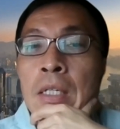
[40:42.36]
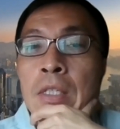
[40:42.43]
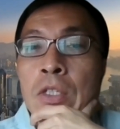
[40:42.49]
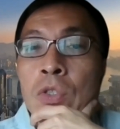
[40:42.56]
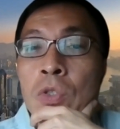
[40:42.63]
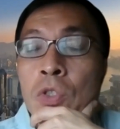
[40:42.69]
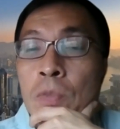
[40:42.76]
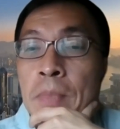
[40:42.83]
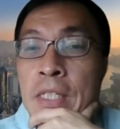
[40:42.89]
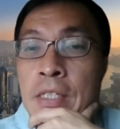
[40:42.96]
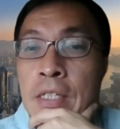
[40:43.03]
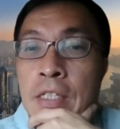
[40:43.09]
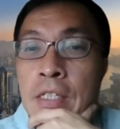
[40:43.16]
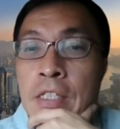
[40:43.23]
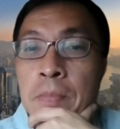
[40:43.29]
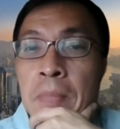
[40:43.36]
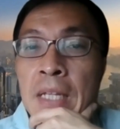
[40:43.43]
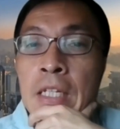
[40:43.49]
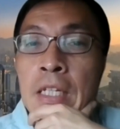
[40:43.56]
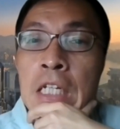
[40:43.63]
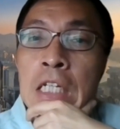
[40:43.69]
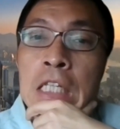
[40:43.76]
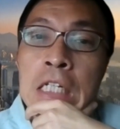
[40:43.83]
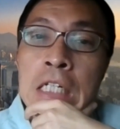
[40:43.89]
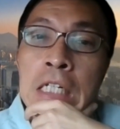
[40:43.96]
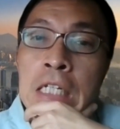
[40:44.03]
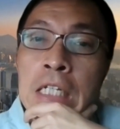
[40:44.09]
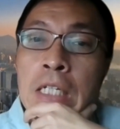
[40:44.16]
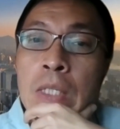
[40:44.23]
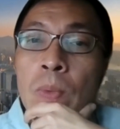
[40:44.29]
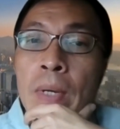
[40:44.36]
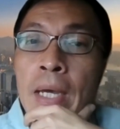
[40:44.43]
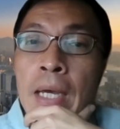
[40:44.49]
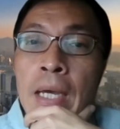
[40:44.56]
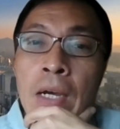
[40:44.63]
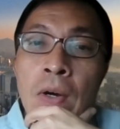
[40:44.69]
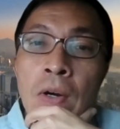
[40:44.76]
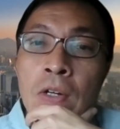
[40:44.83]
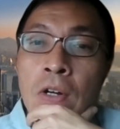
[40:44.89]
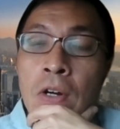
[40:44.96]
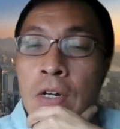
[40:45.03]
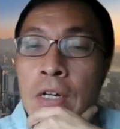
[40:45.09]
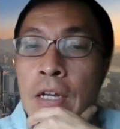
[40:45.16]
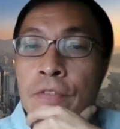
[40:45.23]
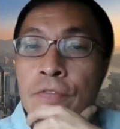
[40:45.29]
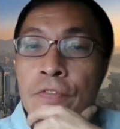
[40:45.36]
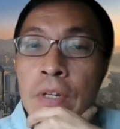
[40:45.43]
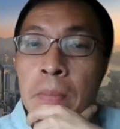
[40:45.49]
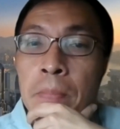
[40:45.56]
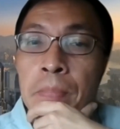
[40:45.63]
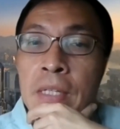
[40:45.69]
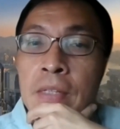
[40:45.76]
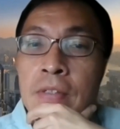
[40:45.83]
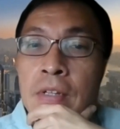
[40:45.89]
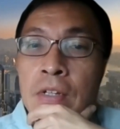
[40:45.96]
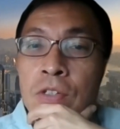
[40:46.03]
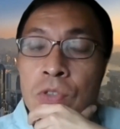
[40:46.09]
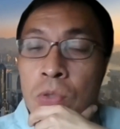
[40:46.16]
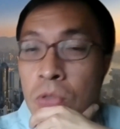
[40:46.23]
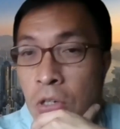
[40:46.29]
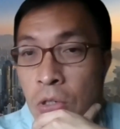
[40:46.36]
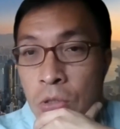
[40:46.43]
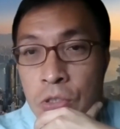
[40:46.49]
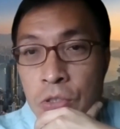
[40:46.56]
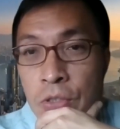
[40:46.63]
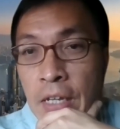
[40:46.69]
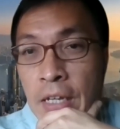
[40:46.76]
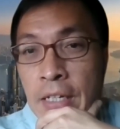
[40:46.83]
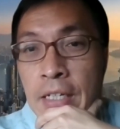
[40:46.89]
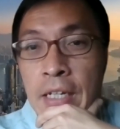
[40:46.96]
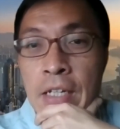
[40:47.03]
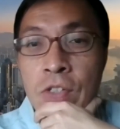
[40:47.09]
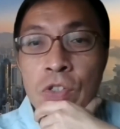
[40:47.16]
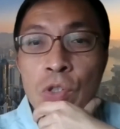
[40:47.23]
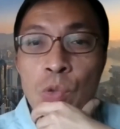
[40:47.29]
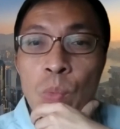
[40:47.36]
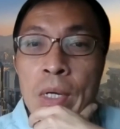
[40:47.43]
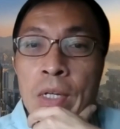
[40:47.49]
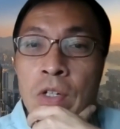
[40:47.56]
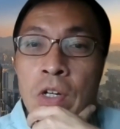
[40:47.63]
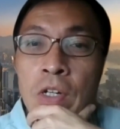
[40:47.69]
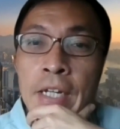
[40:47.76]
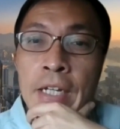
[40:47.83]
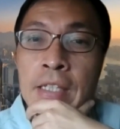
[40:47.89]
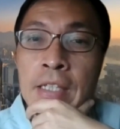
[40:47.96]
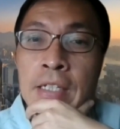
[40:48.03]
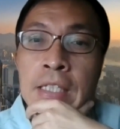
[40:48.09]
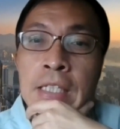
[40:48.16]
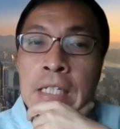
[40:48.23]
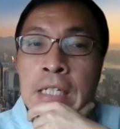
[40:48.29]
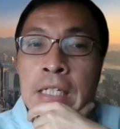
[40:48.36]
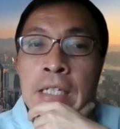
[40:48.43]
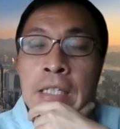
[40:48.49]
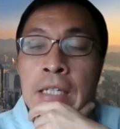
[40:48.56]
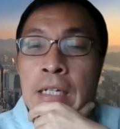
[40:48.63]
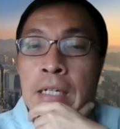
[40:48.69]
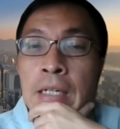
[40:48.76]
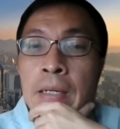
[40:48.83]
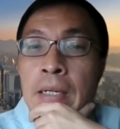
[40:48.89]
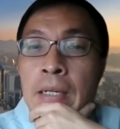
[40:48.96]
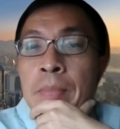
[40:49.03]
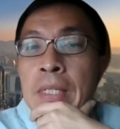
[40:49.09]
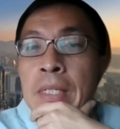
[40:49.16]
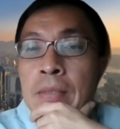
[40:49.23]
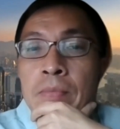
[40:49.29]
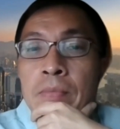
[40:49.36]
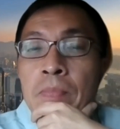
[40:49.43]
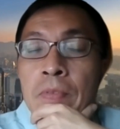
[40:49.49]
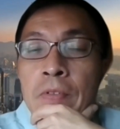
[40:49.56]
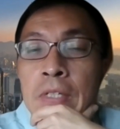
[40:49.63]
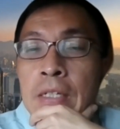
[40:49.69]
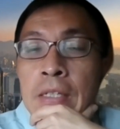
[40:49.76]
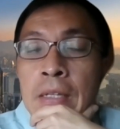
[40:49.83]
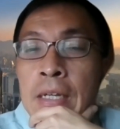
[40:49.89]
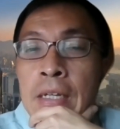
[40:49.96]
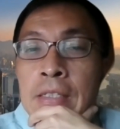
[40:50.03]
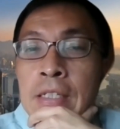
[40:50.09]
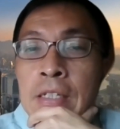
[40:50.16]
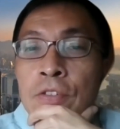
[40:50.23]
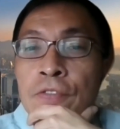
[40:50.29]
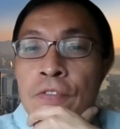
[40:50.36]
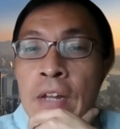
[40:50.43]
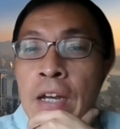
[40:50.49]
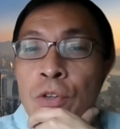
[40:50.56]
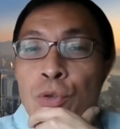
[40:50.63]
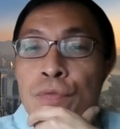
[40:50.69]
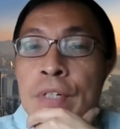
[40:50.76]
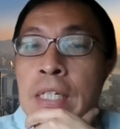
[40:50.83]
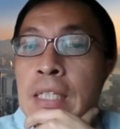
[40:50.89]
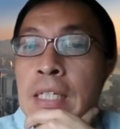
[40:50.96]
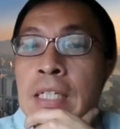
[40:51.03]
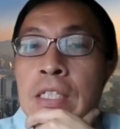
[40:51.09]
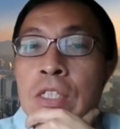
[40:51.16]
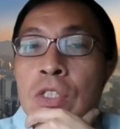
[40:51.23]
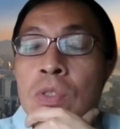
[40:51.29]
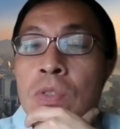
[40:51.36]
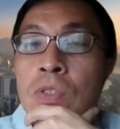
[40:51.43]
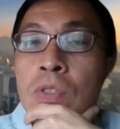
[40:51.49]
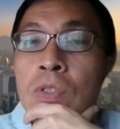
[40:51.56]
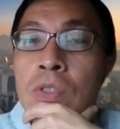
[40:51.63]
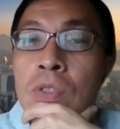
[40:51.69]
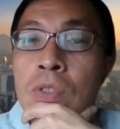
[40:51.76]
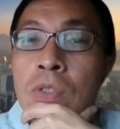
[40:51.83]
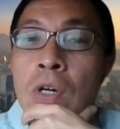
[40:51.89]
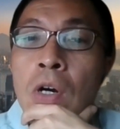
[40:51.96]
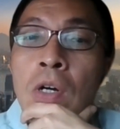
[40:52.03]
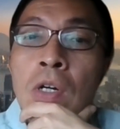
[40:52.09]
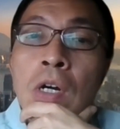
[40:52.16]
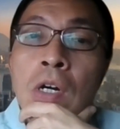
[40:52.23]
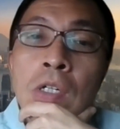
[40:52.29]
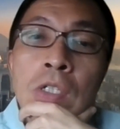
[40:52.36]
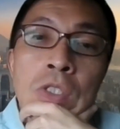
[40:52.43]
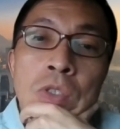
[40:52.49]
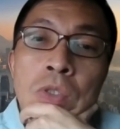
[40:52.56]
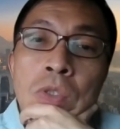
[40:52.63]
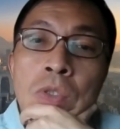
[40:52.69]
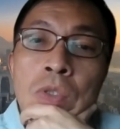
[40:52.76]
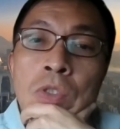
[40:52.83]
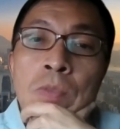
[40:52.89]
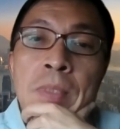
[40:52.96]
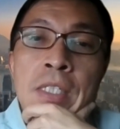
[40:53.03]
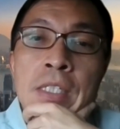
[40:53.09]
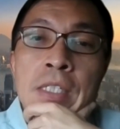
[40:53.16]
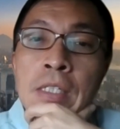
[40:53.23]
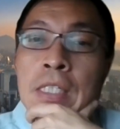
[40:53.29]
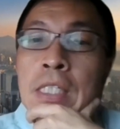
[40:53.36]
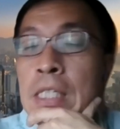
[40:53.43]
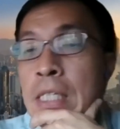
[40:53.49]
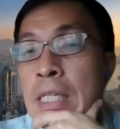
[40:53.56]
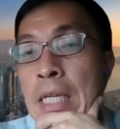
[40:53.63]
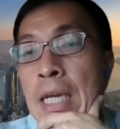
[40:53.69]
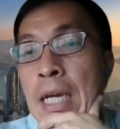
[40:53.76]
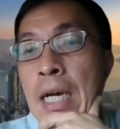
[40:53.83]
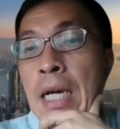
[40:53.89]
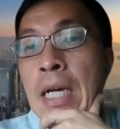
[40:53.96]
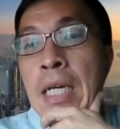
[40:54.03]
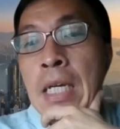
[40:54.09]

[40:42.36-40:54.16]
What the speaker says: to do business, particularly where Hong Kong and Philippines are so close together and so well connected? I mean, they can still fly over to Hong Kong to do business. Yeah.